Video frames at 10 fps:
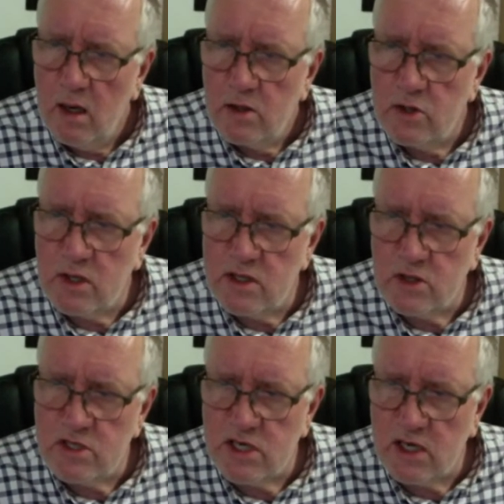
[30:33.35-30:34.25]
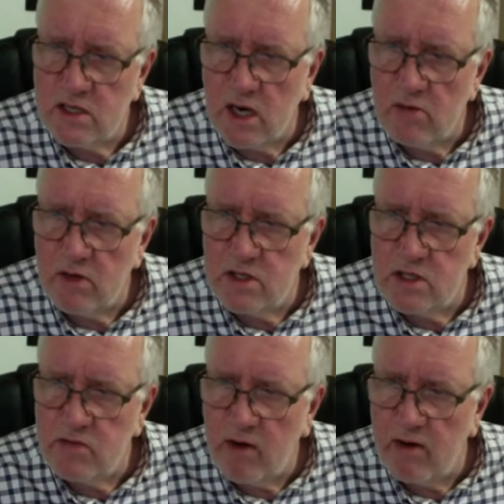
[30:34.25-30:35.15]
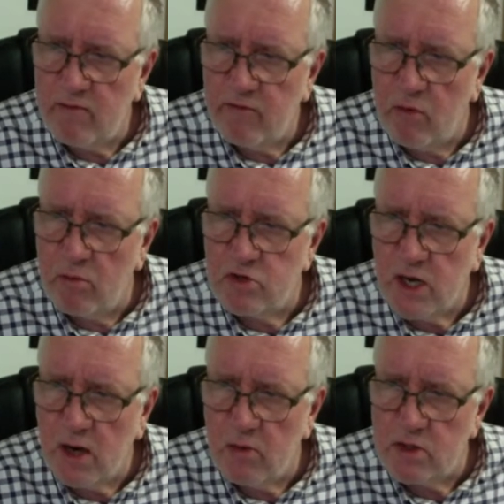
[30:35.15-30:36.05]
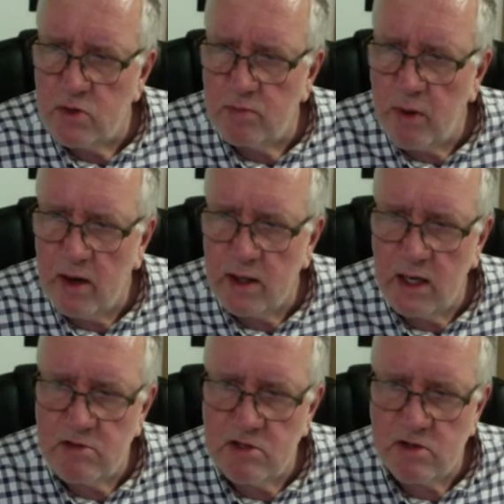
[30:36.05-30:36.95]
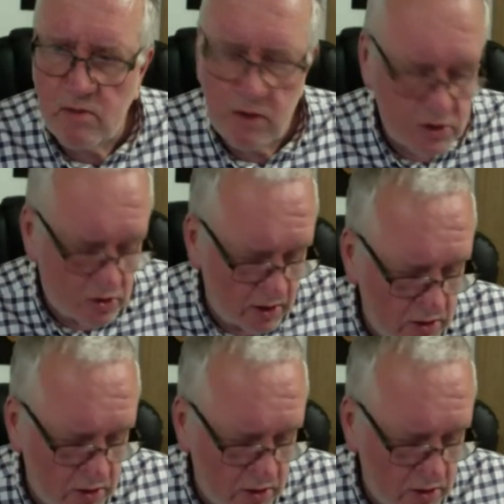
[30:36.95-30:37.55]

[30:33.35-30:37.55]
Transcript: Join us on Saturday, Rich. It's a very informal chat whilst we paint, keeps us off the streets.